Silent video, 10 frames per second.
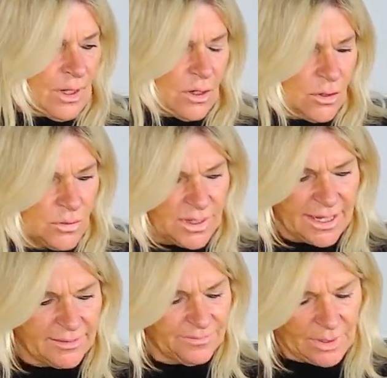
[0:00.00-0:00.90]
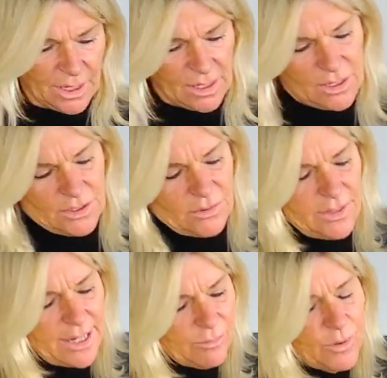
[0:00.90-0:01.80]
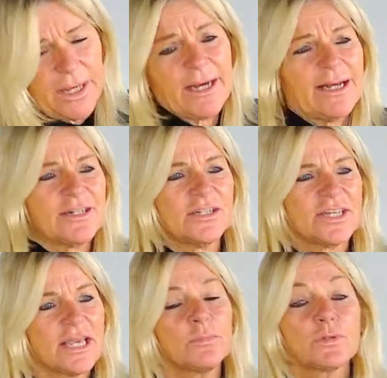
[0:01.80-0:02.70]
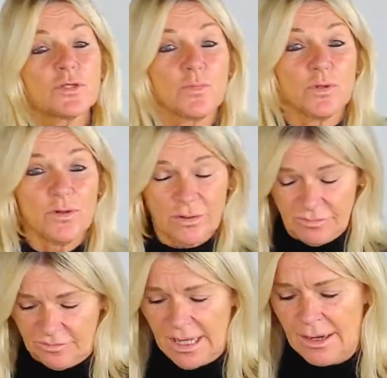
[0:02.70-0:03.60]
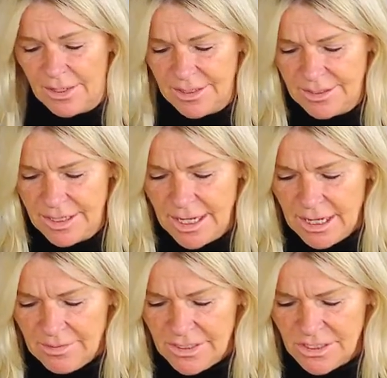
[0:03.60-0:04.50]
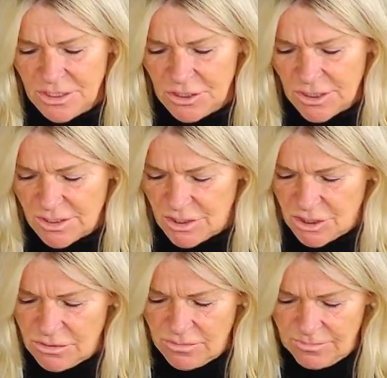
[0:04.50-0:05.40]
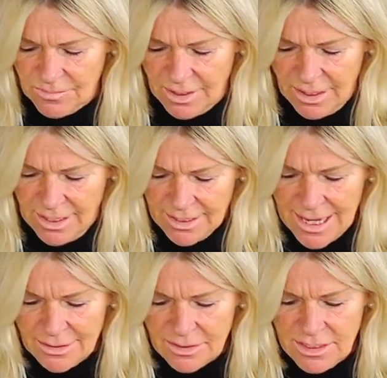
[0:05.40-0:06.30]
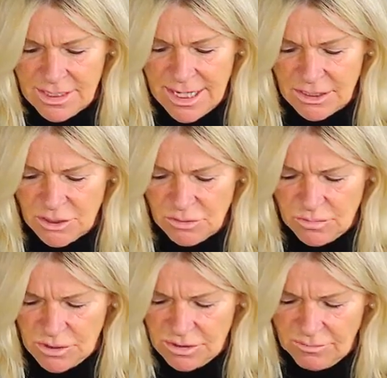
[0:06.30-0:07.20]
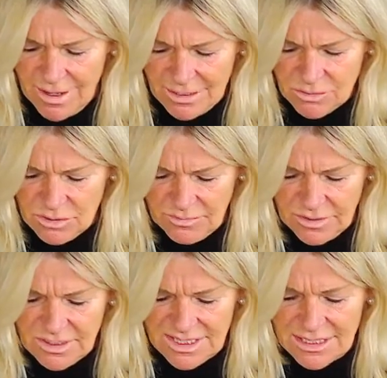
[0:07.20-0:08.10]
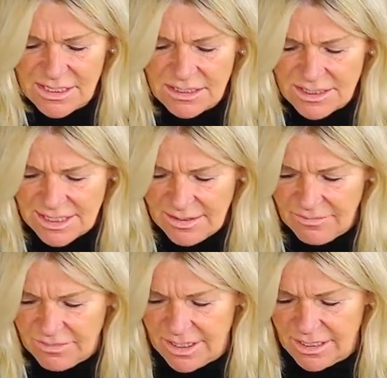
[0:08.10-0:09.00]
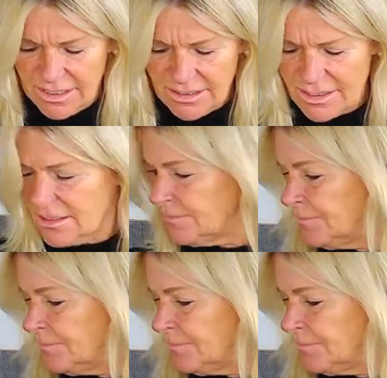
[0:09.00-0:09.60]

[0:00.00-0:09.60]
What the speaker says: Okay, so now we add a tablespoon of flour. This is just to get the soup to the right sort of consistency of thickness.